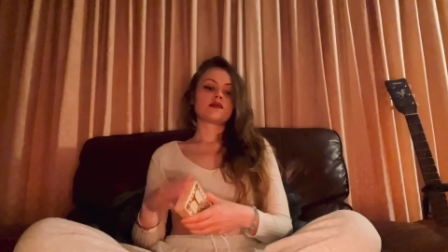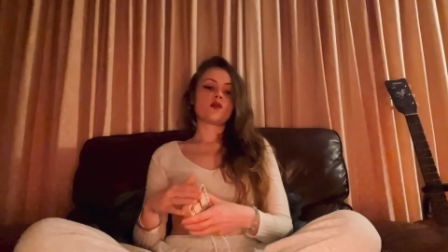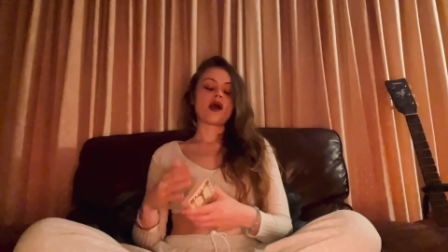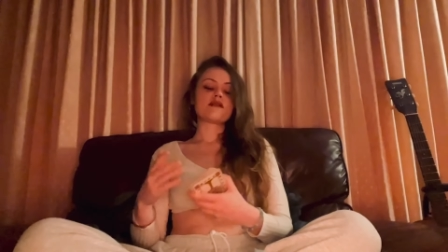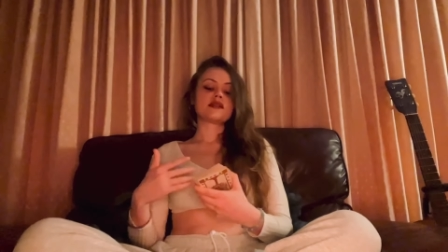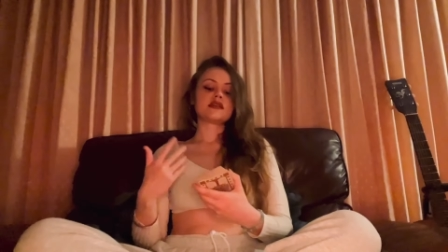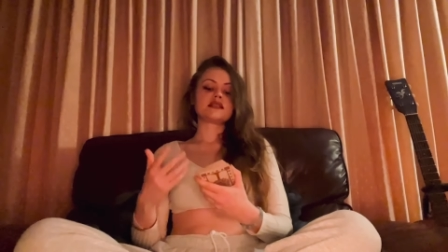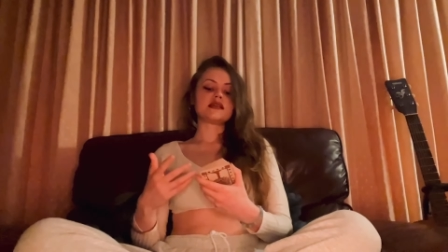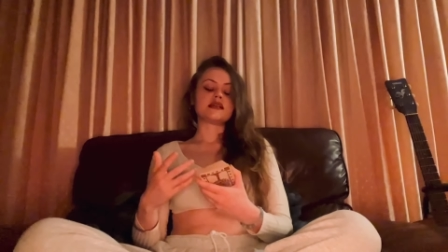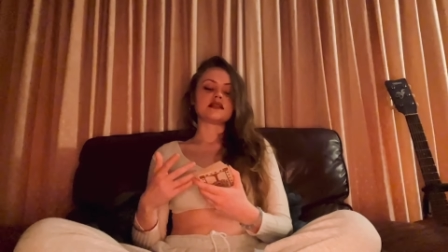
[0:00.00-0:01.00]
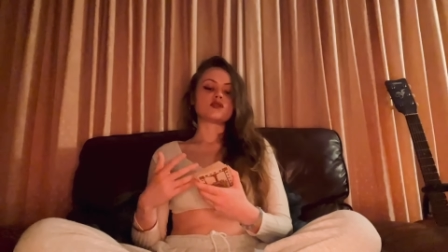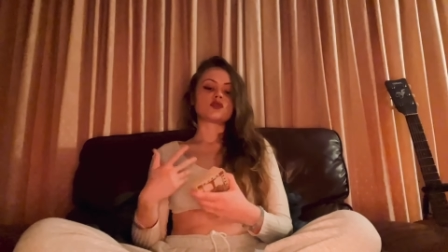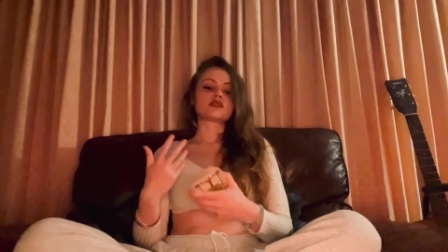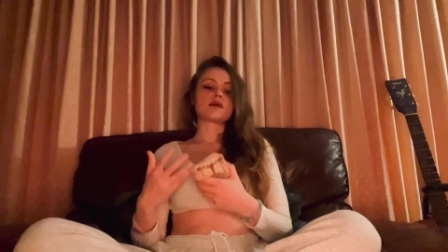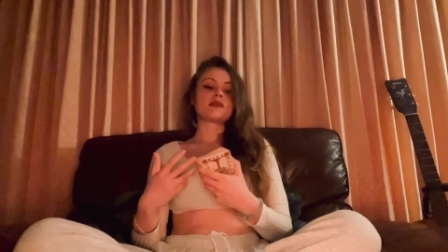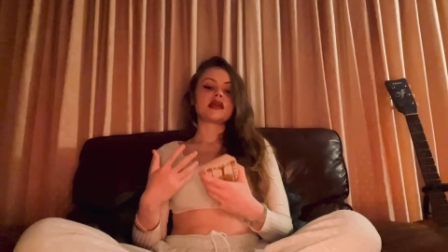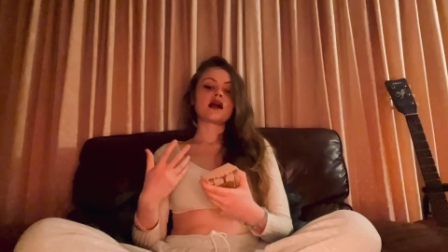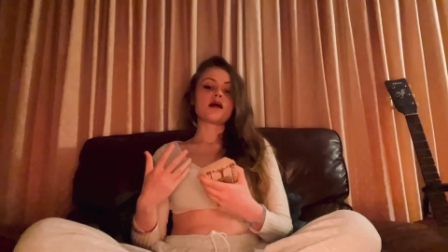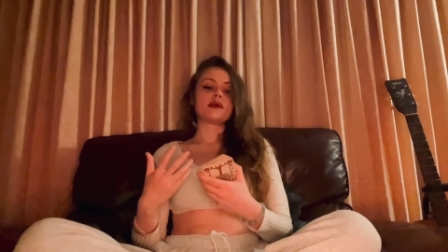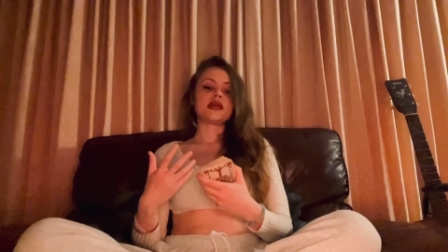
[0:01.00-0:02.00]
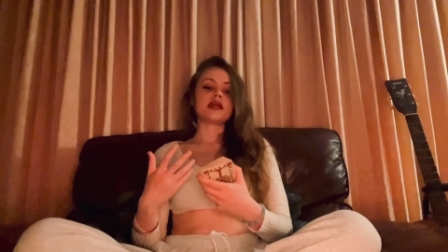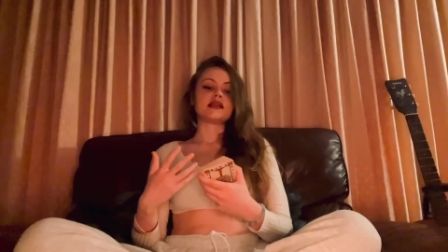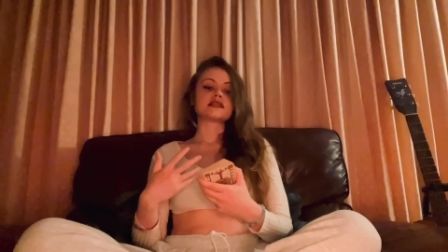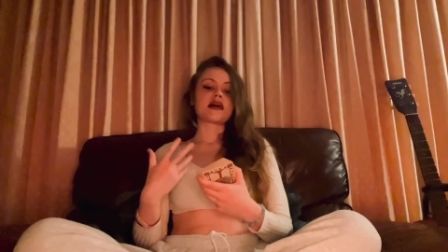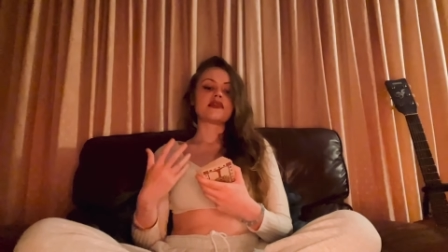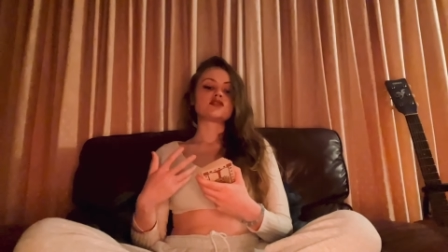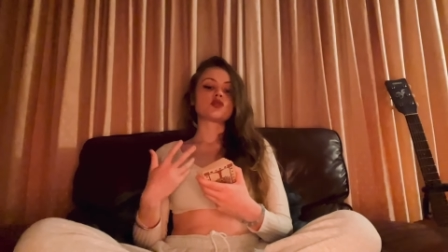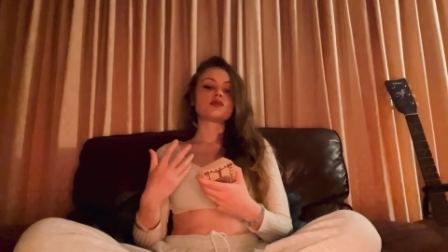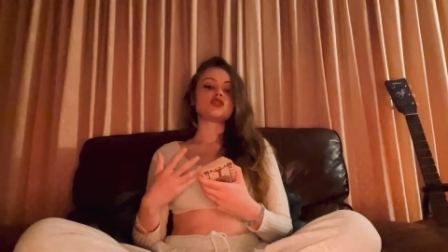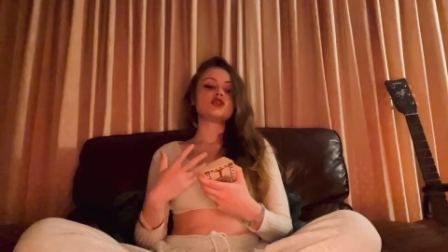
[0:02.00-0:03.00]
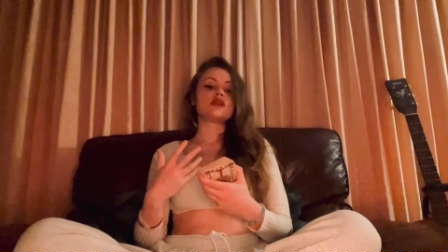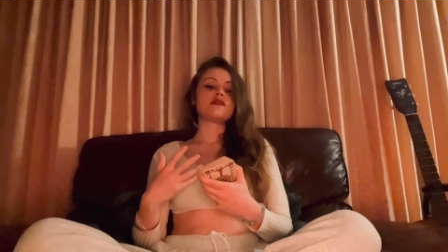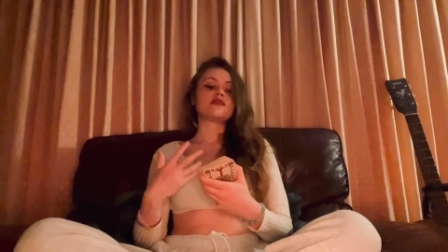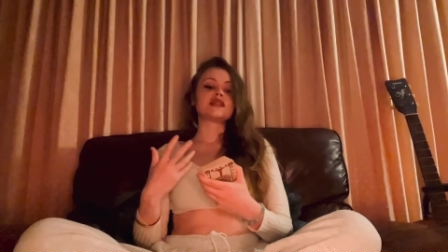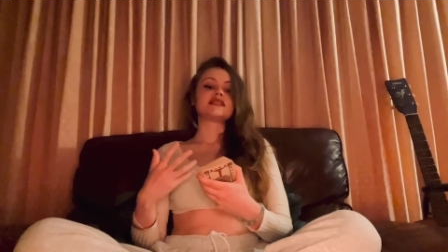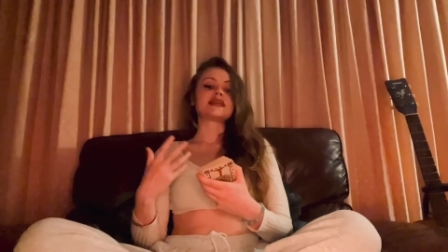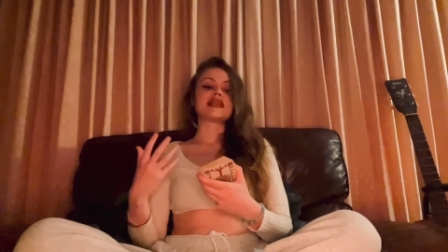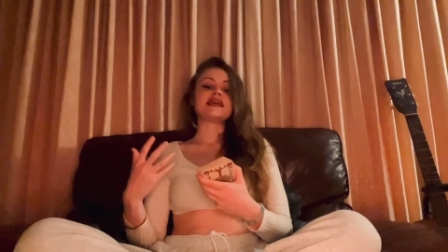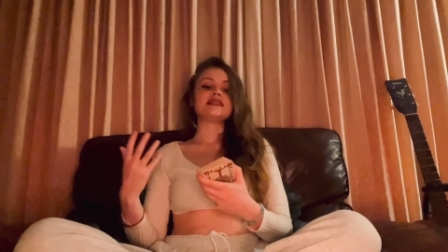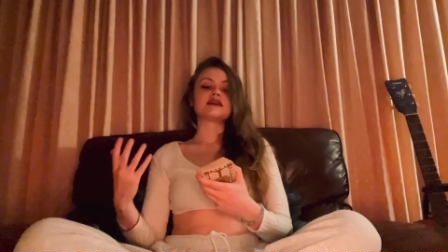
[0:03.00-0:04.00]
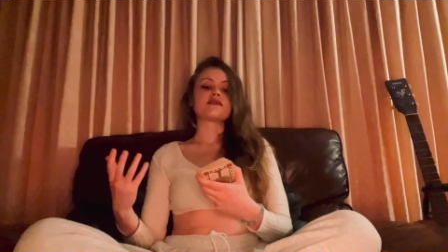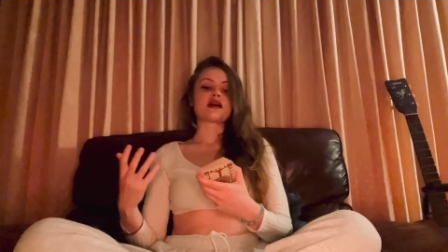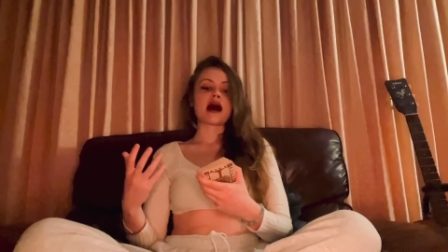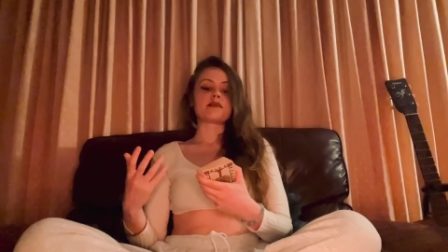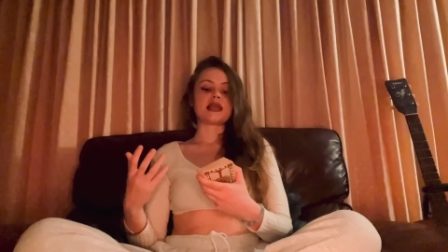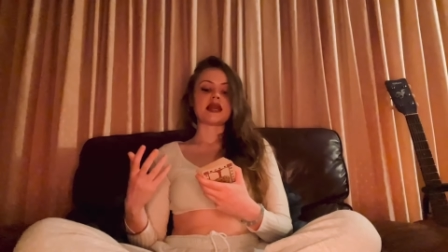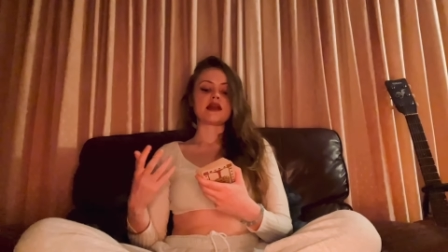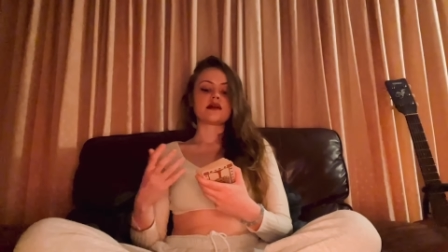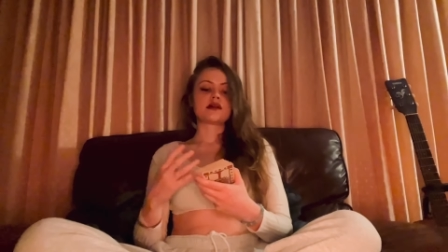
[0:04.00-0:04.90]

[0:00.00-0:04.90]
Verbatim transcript: Whatever this is, or somebody coming in, it's like there's an opportunity for this to lead to family.